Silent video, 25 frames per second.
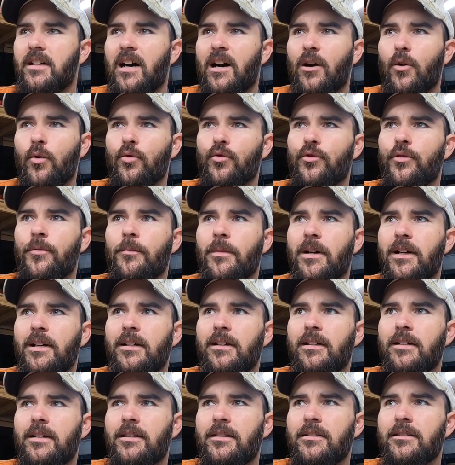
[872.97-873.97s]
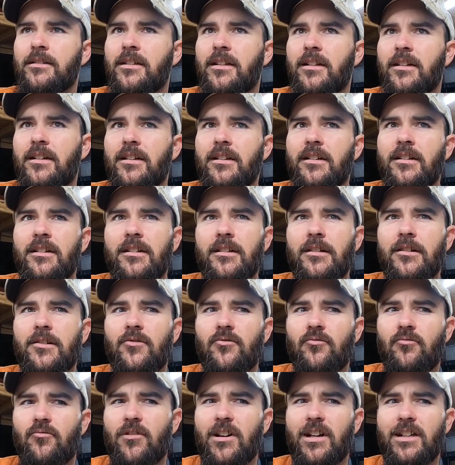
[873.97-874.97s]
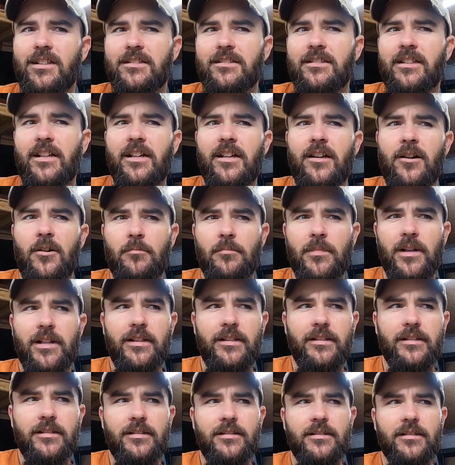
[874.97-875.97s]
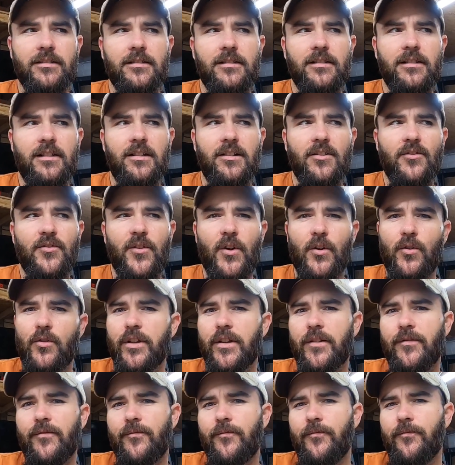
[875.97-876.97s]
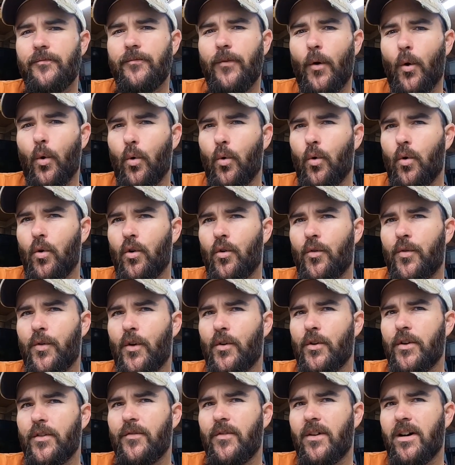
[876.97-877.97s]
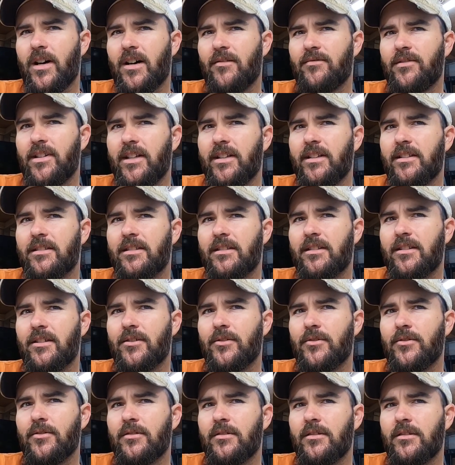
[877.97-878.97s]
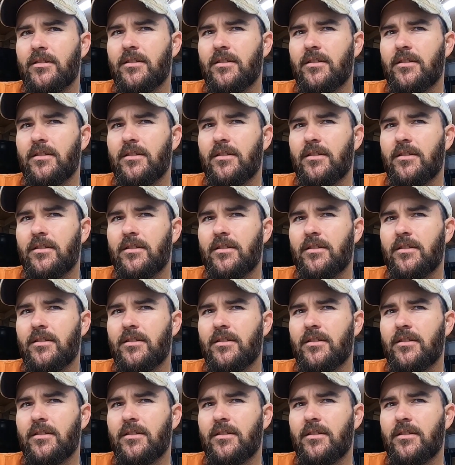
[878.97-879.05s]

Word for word: I ordered mine right now mates, 34 or 35 days ago